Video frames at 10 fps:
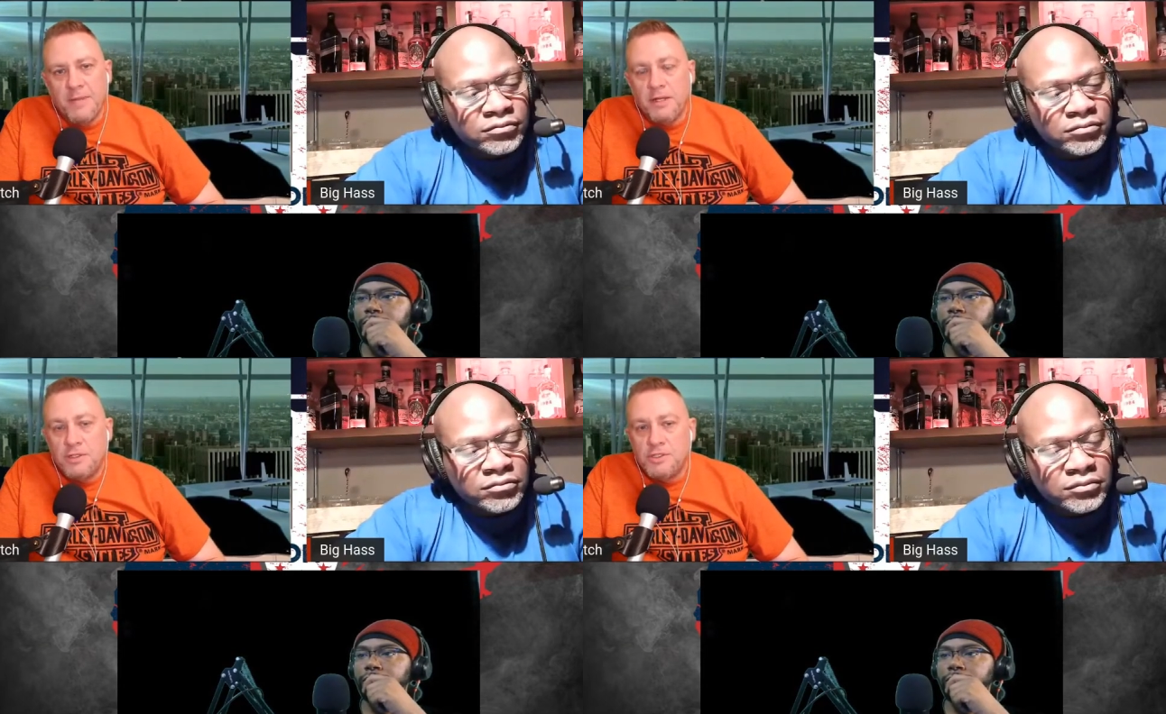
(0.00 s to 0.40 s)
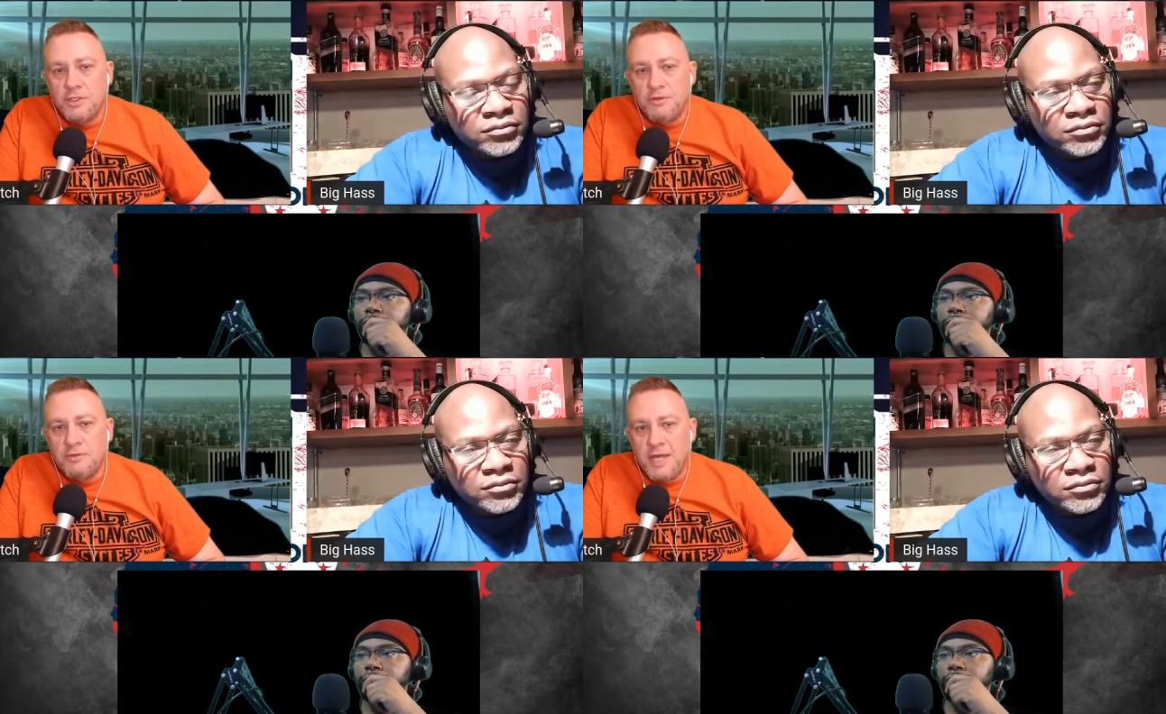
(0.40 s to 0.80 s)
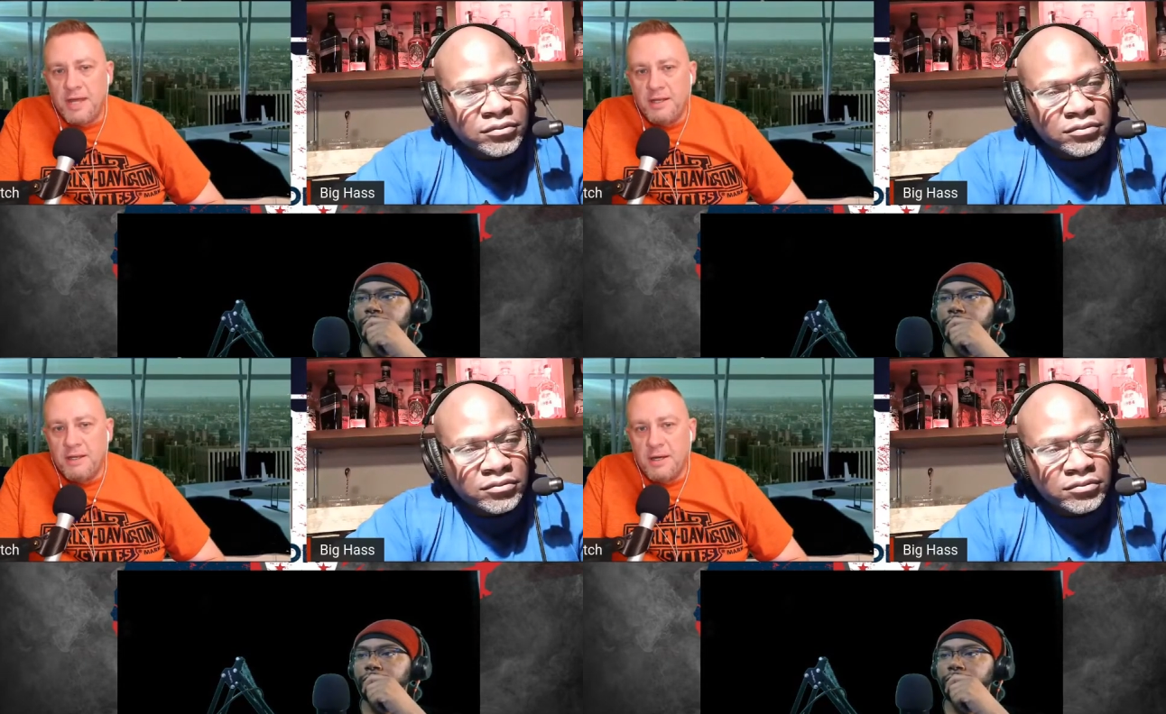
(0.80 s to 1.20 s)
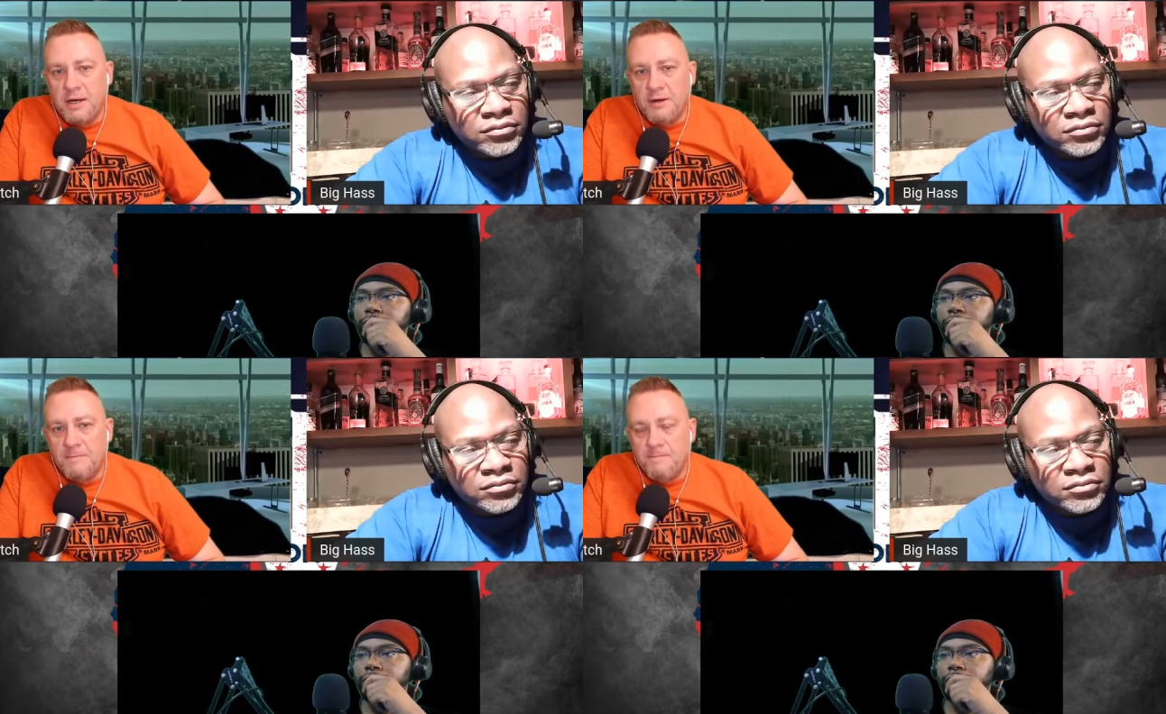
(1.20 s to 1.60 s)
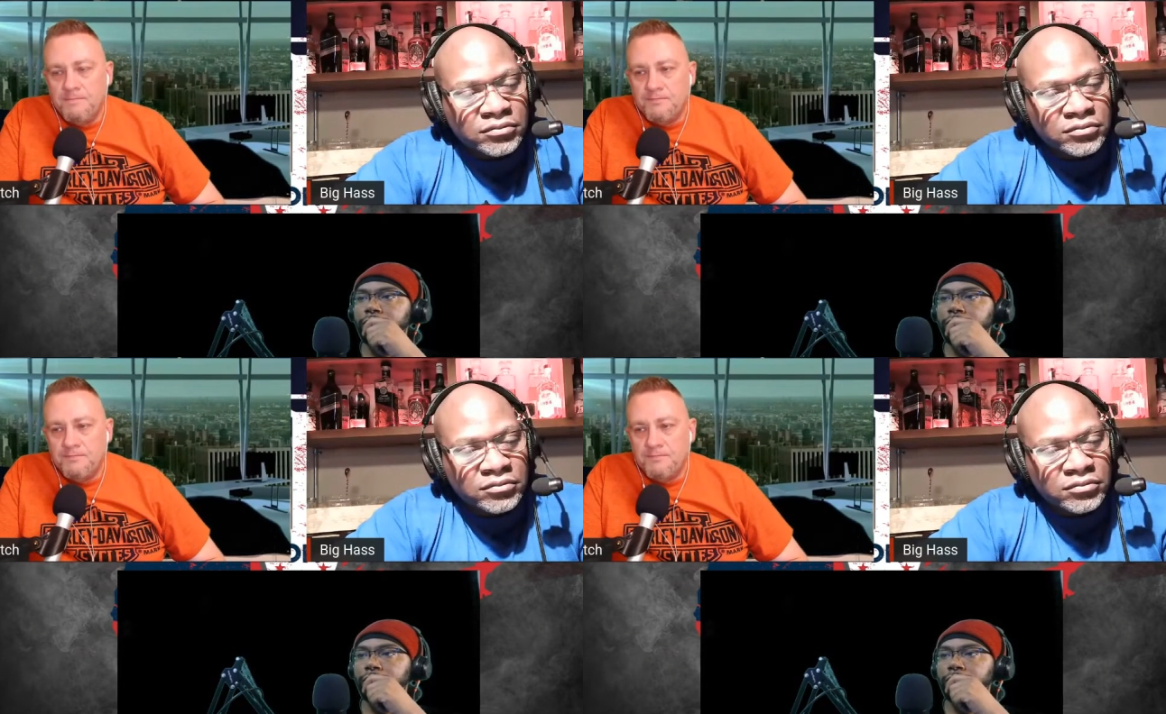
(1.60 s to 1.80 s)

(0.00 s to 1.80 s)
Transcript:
Speaker 1: should you then um,